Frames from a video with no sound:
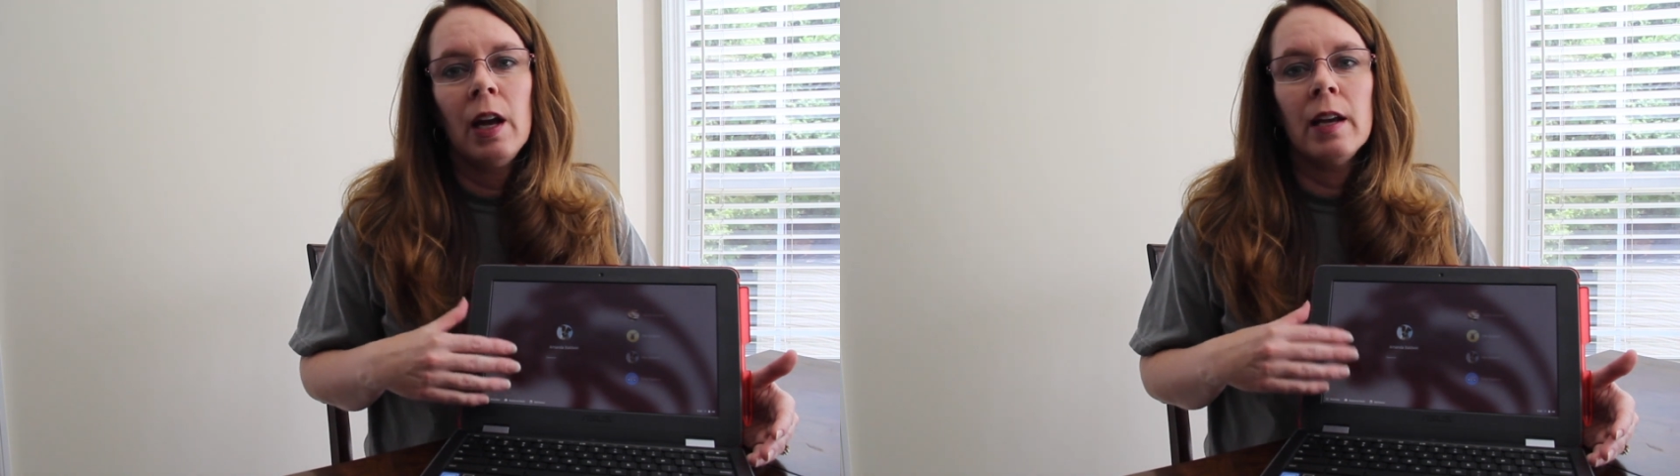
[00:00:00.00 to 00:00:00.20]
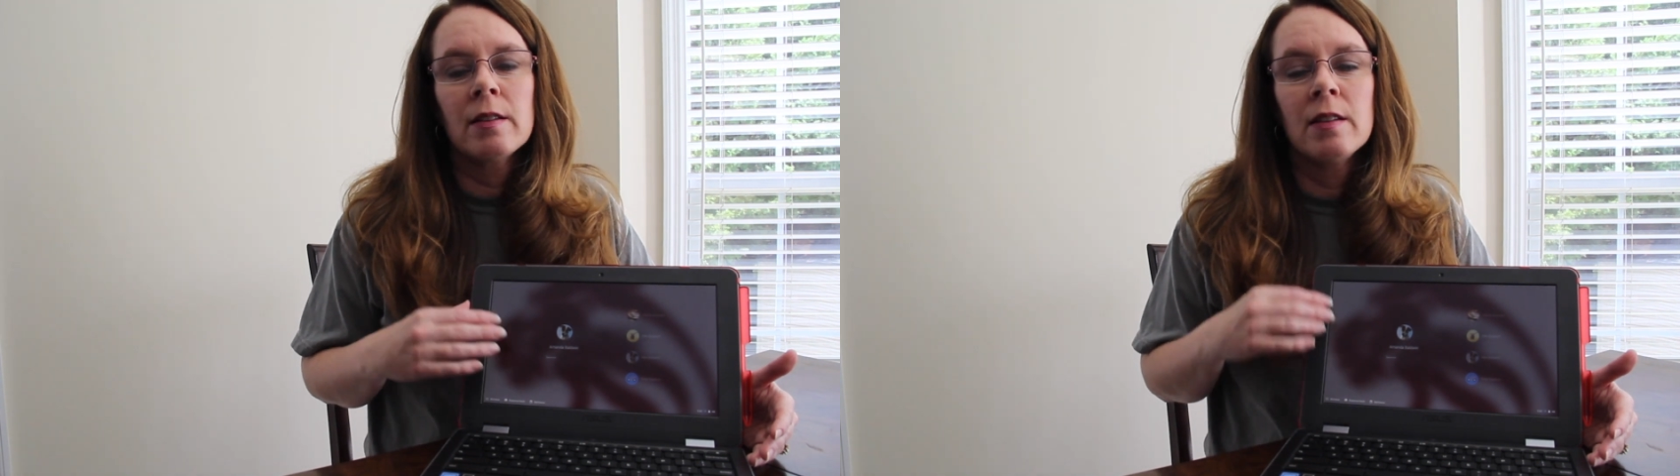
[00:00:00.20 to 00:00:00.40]

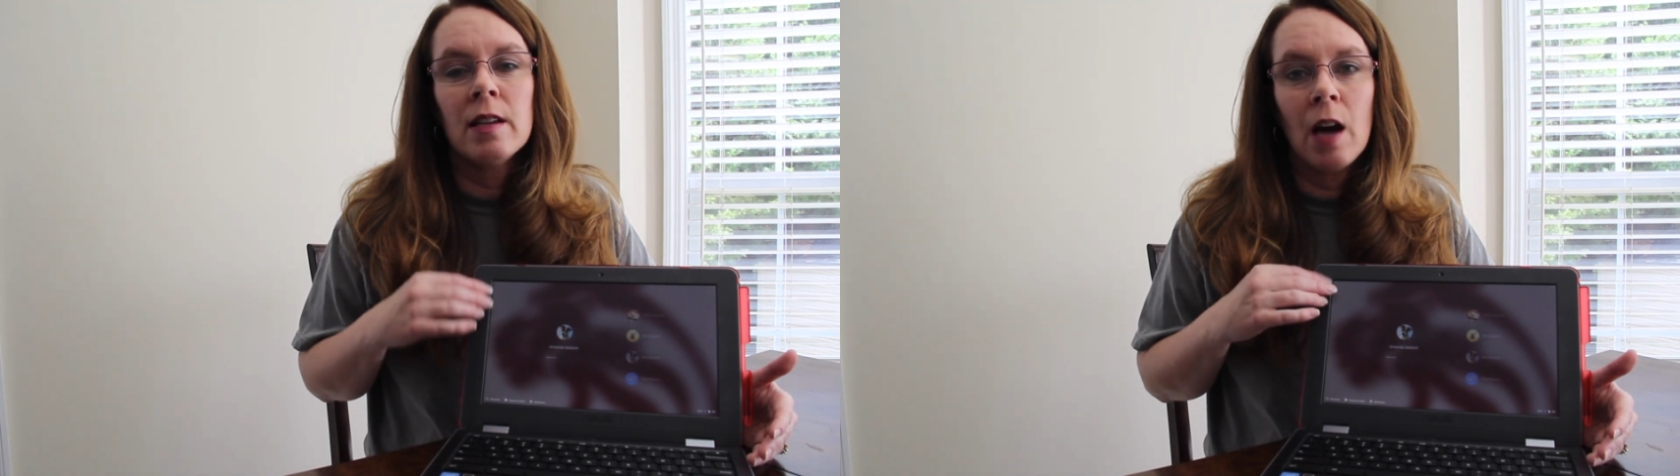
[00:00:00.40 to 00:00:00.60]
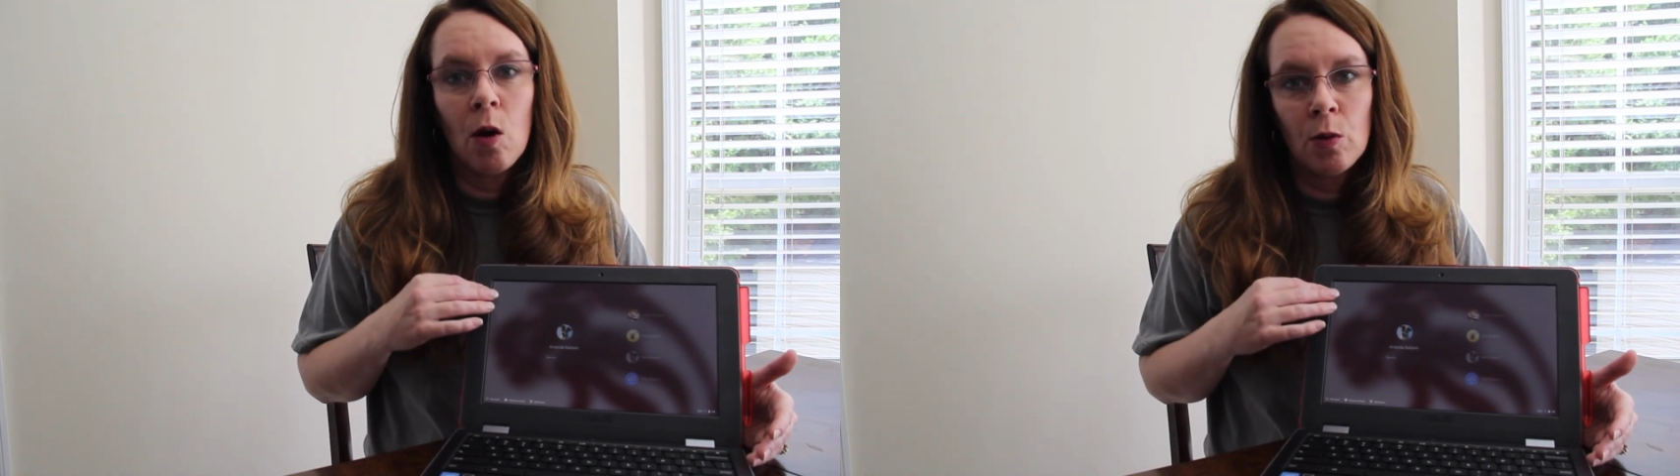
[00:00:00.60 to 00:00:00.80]
is
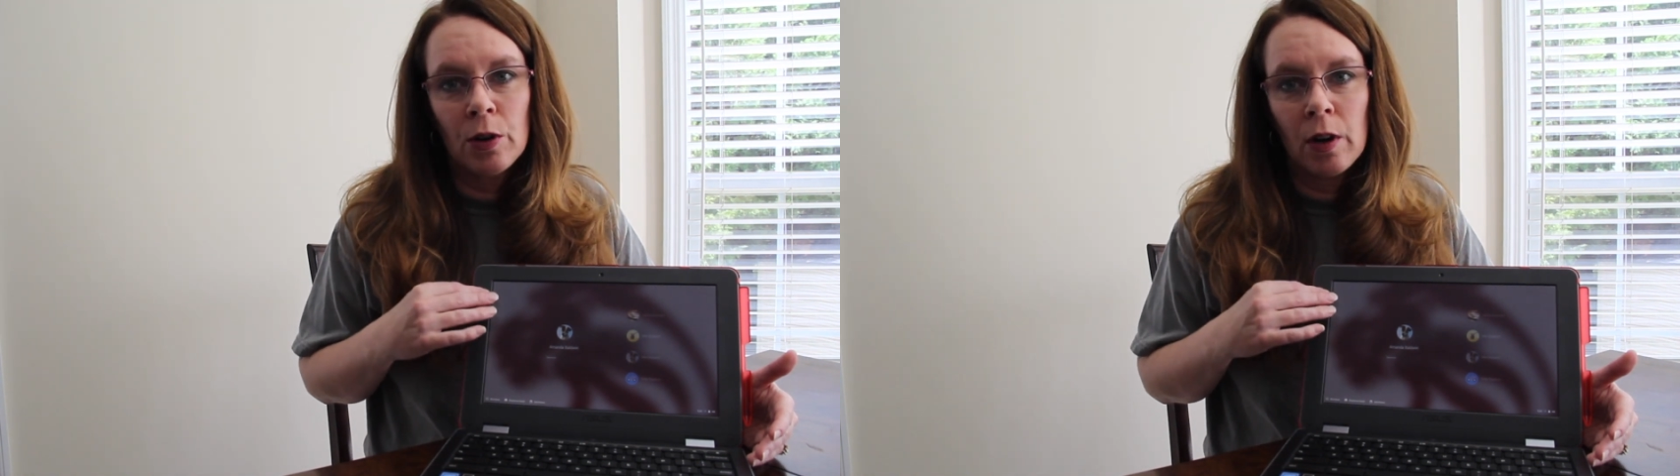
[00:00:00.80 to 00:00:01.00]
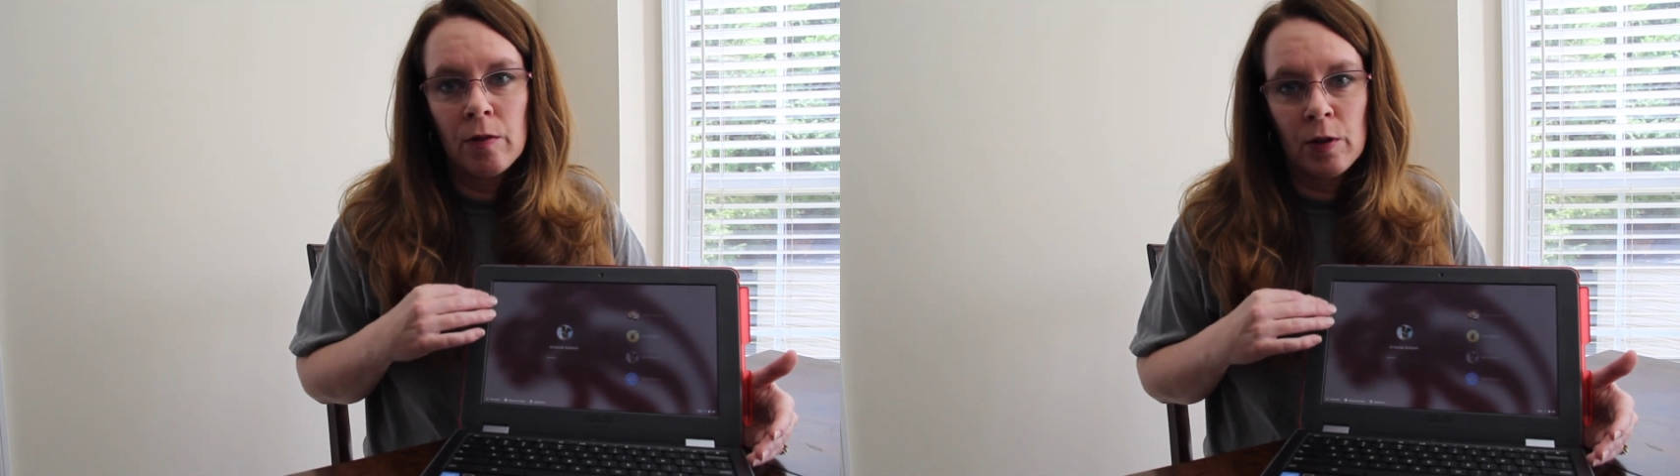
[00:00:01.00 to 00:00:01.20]
the
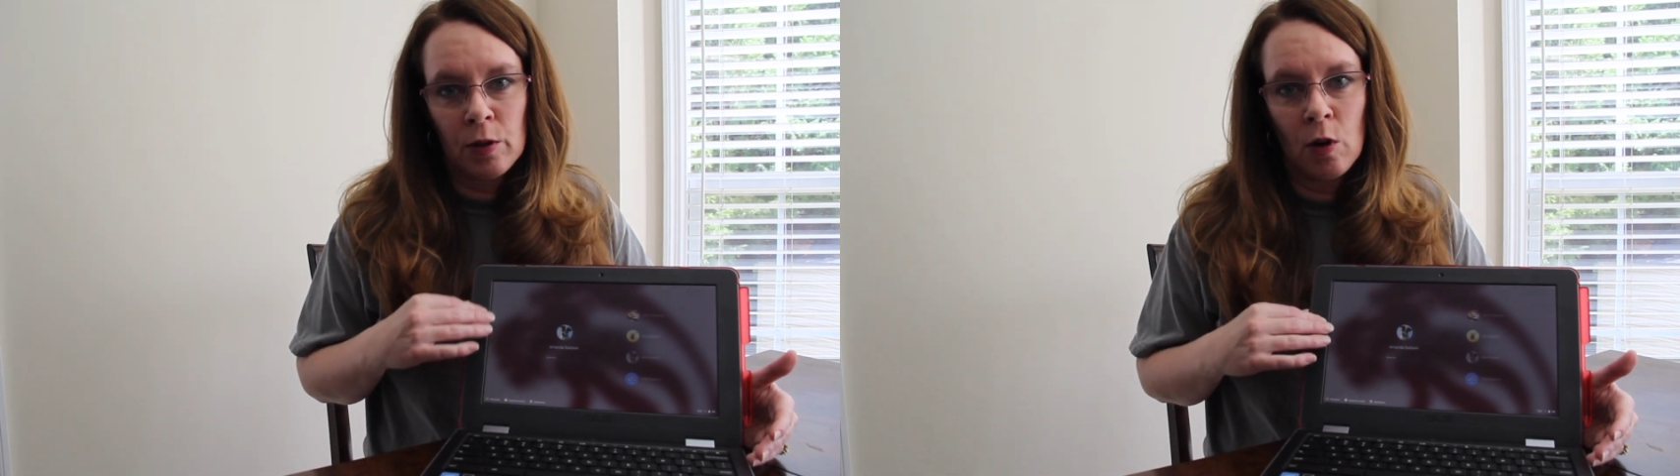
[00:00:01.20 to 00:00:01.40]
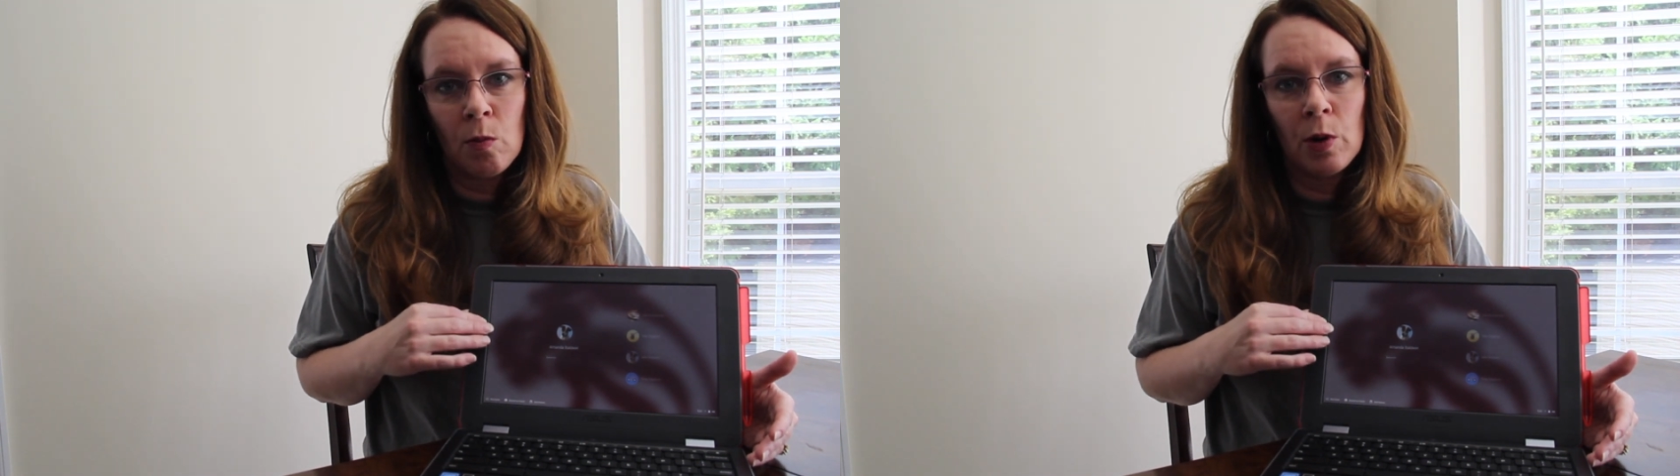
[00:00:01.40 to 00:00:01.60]
owner of the
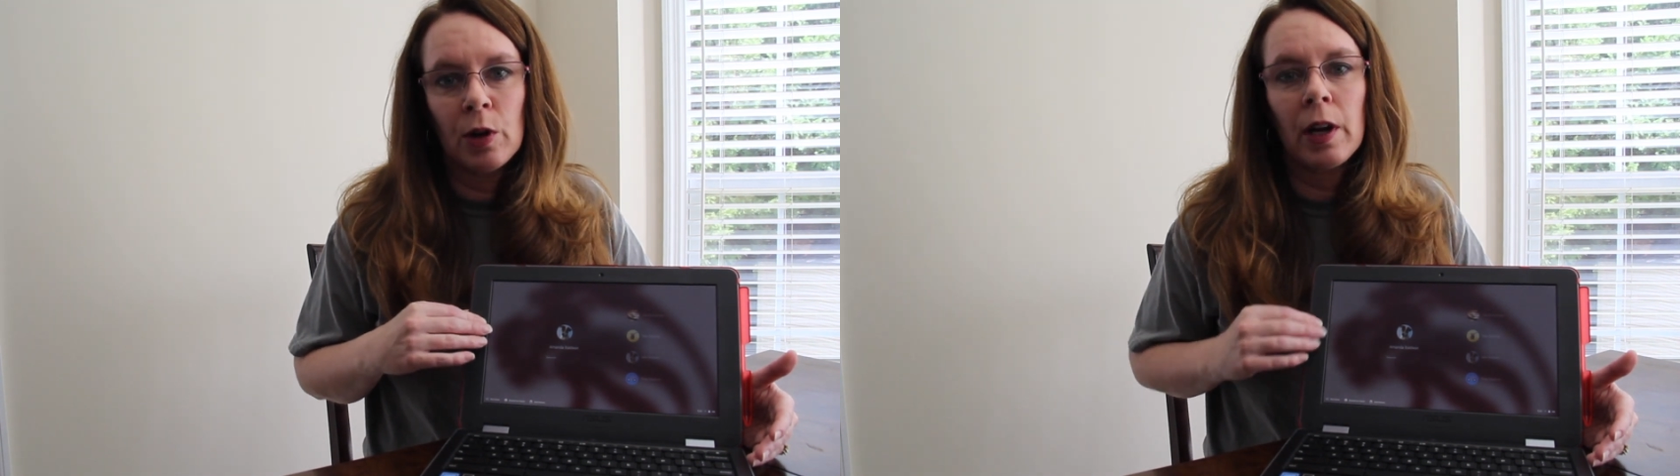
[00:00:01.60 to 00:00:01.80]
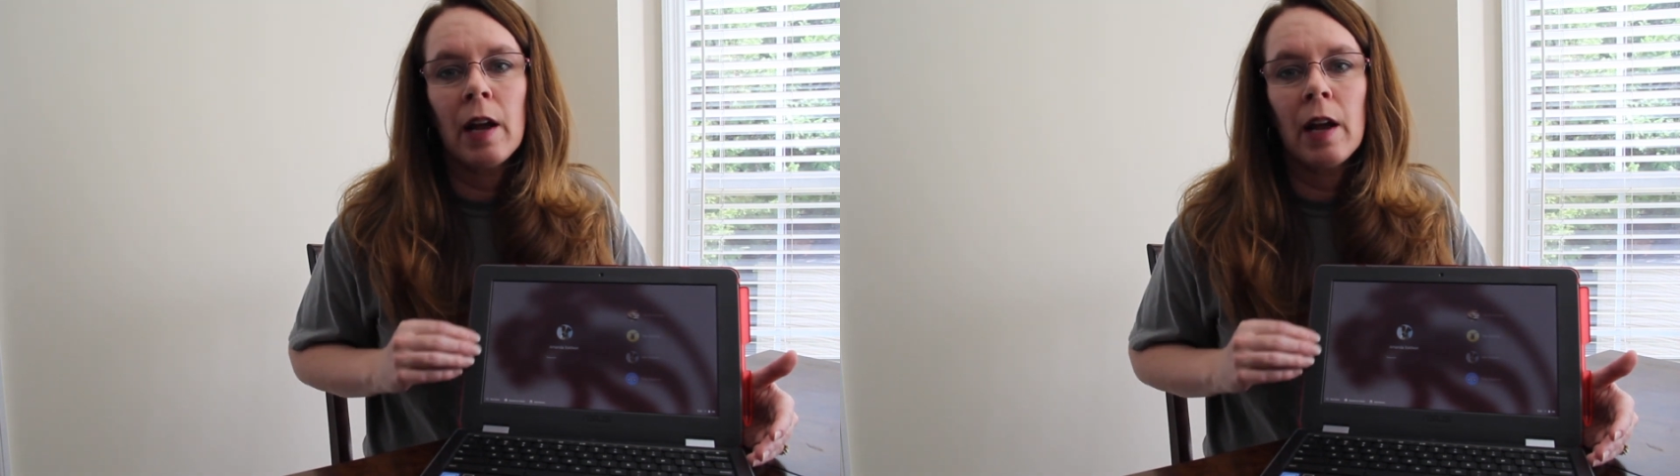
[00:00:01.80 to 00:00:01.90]
Chromebook